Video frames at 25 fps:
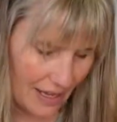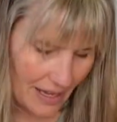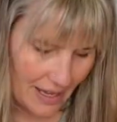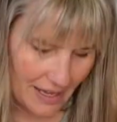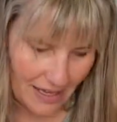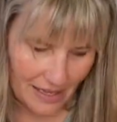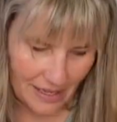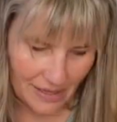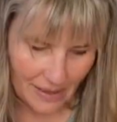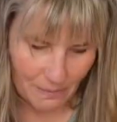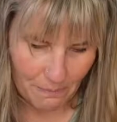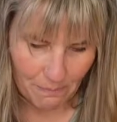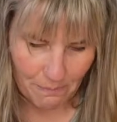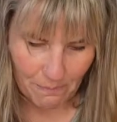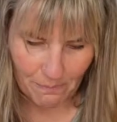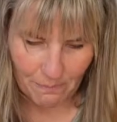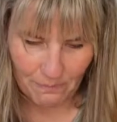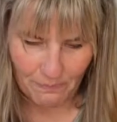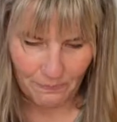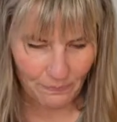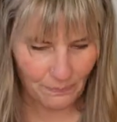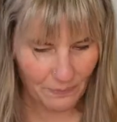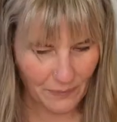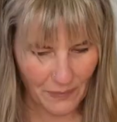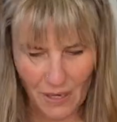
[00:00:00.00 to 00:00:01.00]
Um,
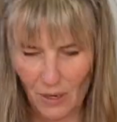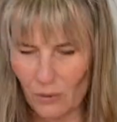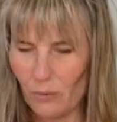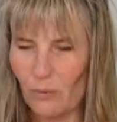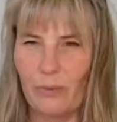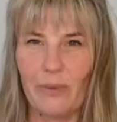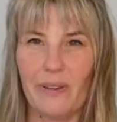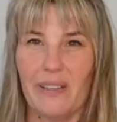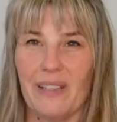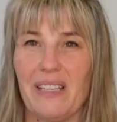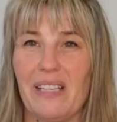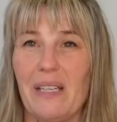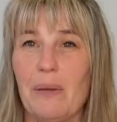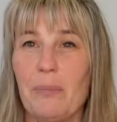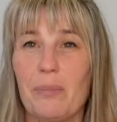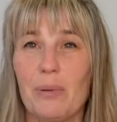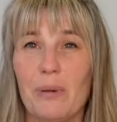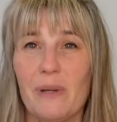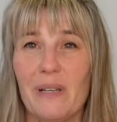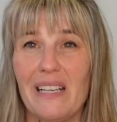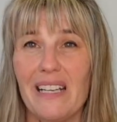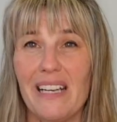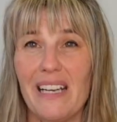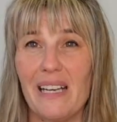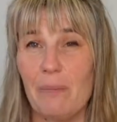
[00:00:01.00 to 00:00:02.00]
a really
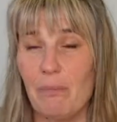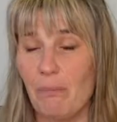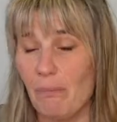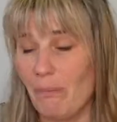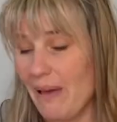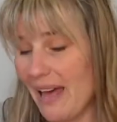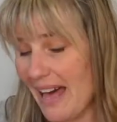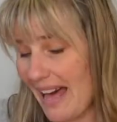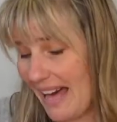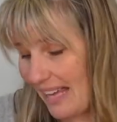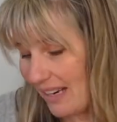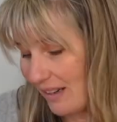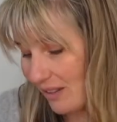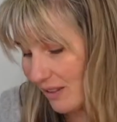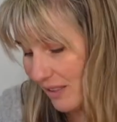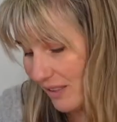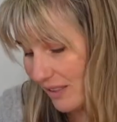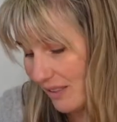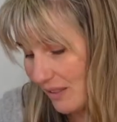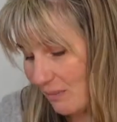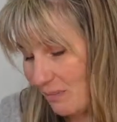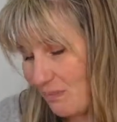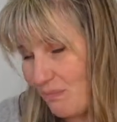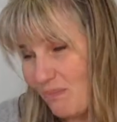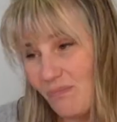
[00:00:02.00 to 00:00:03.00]
pretty
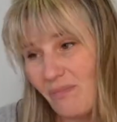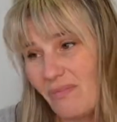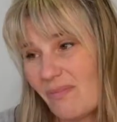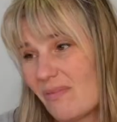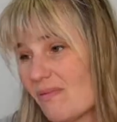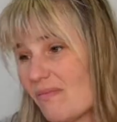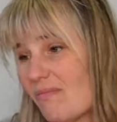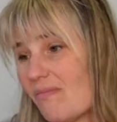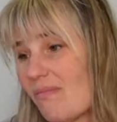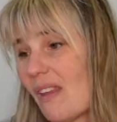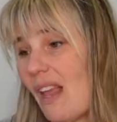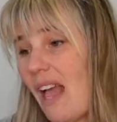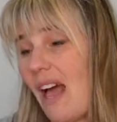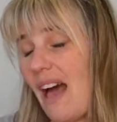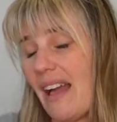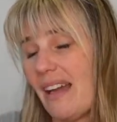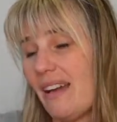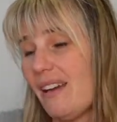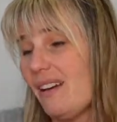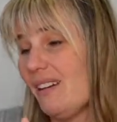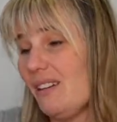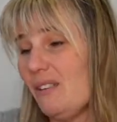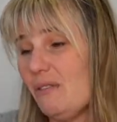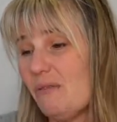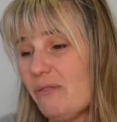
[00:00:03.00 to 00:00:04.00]
pattern. I
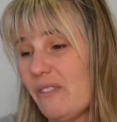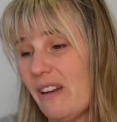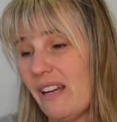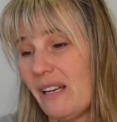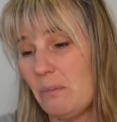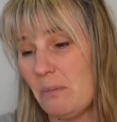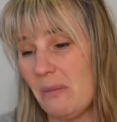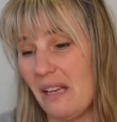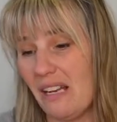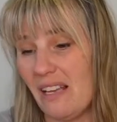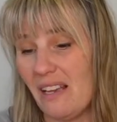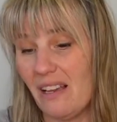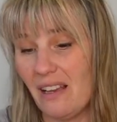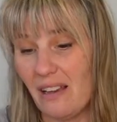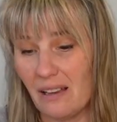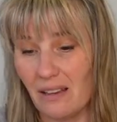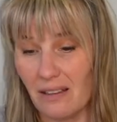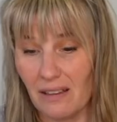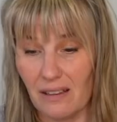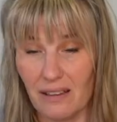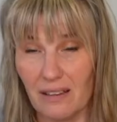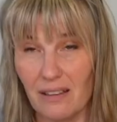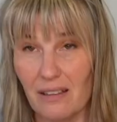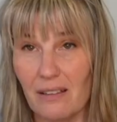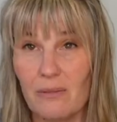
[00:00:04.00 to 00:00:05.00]
couldn't find many
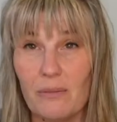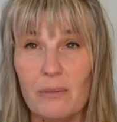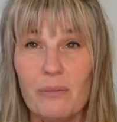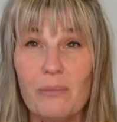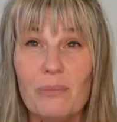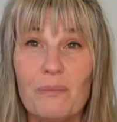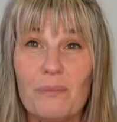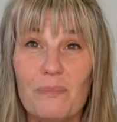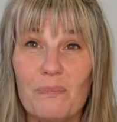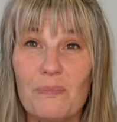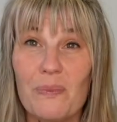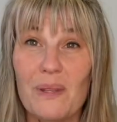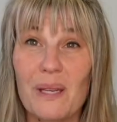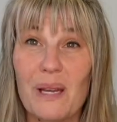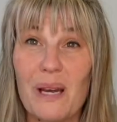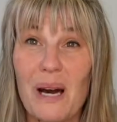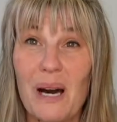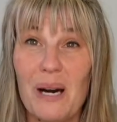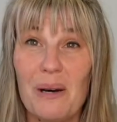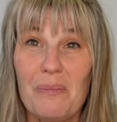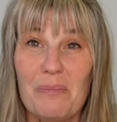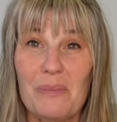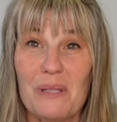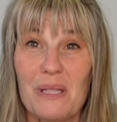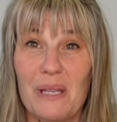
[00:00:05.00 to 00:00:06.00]

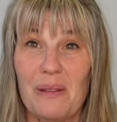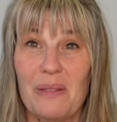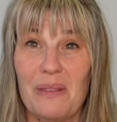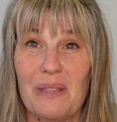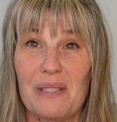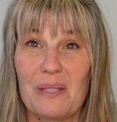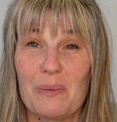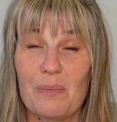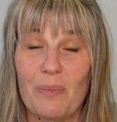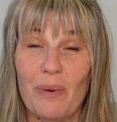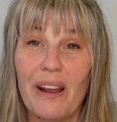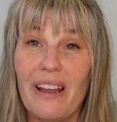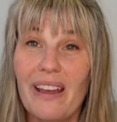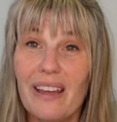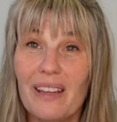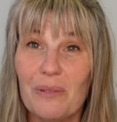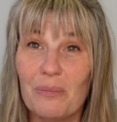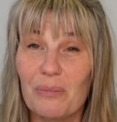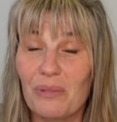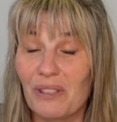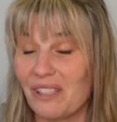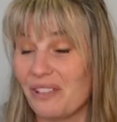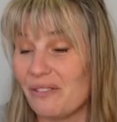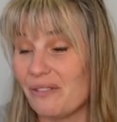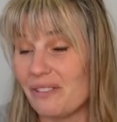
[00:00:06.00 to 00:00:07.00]
comps on this
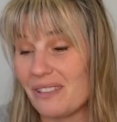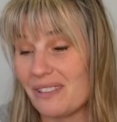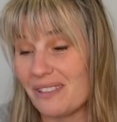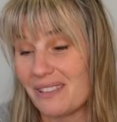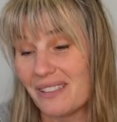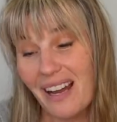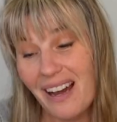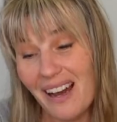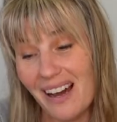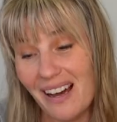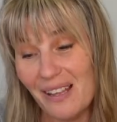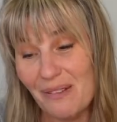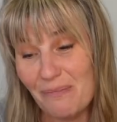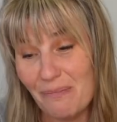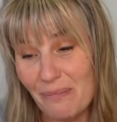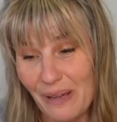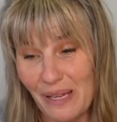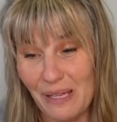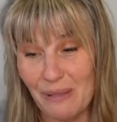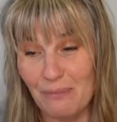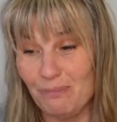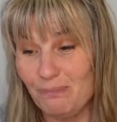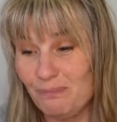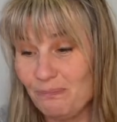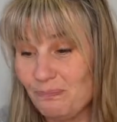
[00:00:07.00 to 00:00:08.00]
brand, believe it or not,
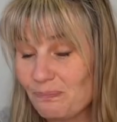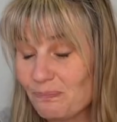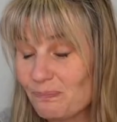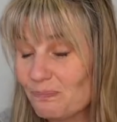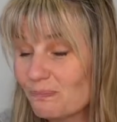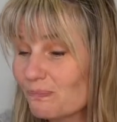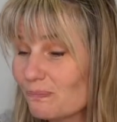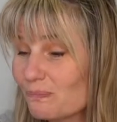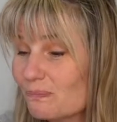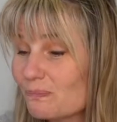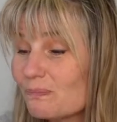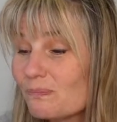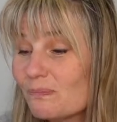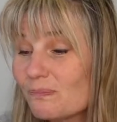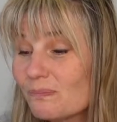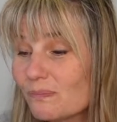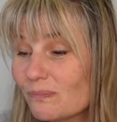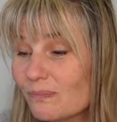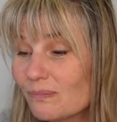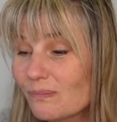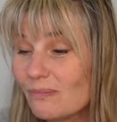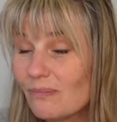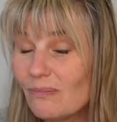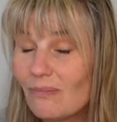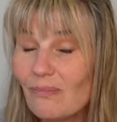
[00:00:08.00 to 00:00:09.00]
but
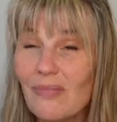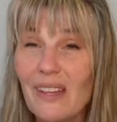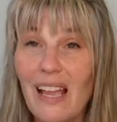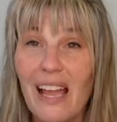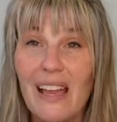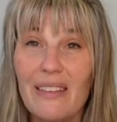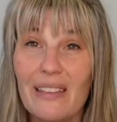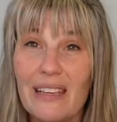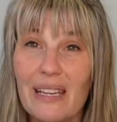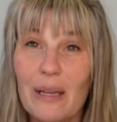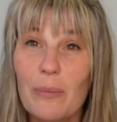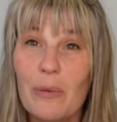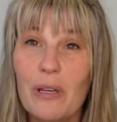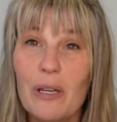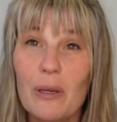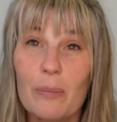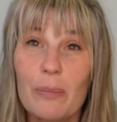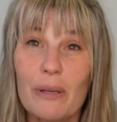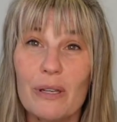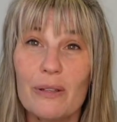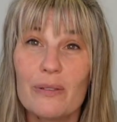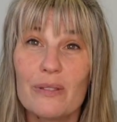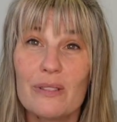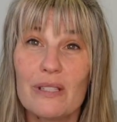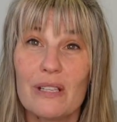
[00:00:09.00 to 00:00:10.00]
I think I'm going to
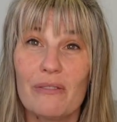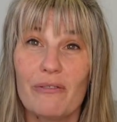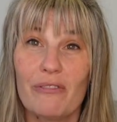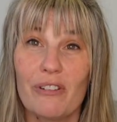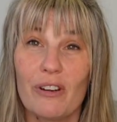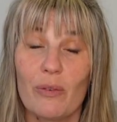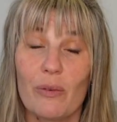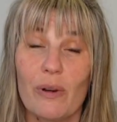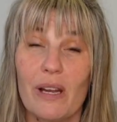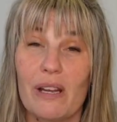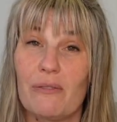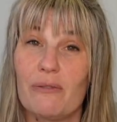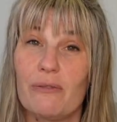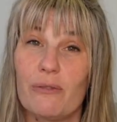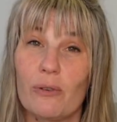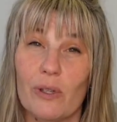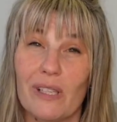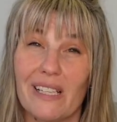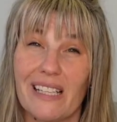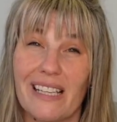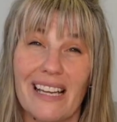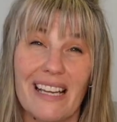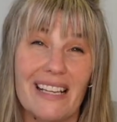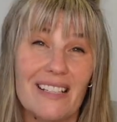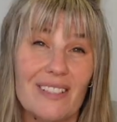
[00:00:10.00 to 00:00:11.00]
post it for around
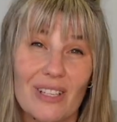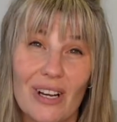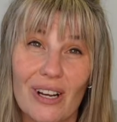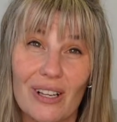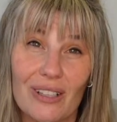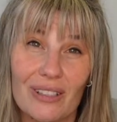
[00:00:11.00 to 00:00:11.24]
$48.